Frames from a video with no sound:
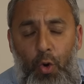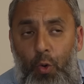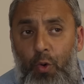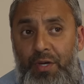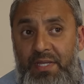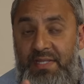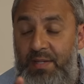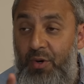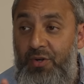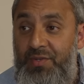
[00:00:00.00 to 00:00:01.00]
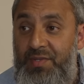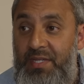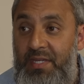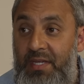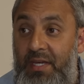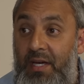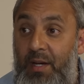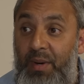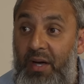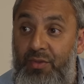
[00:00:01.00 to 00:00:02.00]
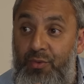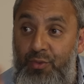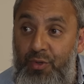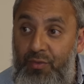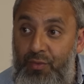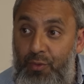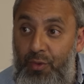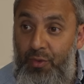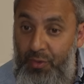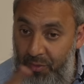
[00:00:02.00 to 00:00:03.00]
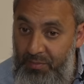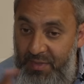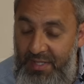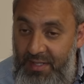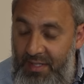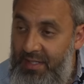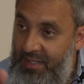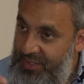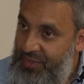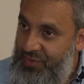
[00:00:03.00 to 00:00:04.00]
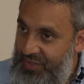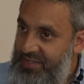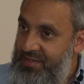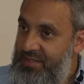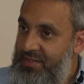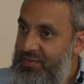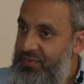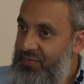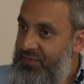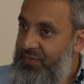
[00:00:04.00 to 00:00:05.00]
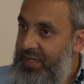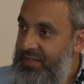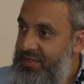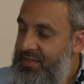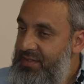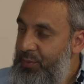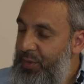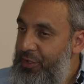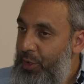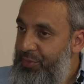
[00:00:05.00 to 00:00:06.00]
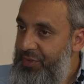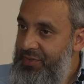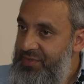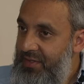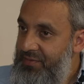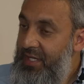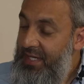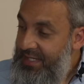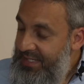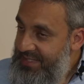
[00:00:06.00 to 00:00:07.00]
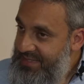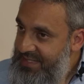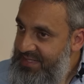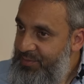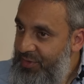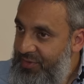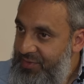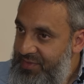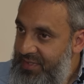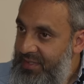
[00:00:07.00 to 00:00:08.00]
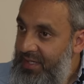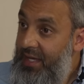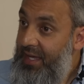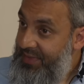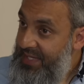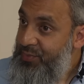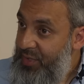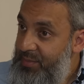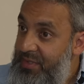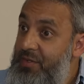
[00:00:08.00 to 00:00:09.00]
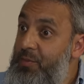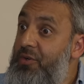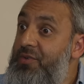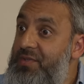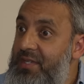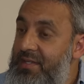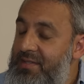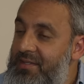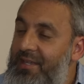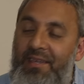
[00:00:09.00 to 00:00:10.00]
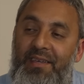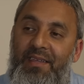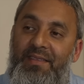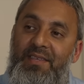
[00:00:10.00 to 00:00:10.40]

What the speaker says: Or is democracy about the rule of law, meaning justice, fairness, the way you operate yourself? Is this democracy? And that's what I believe democracy is. And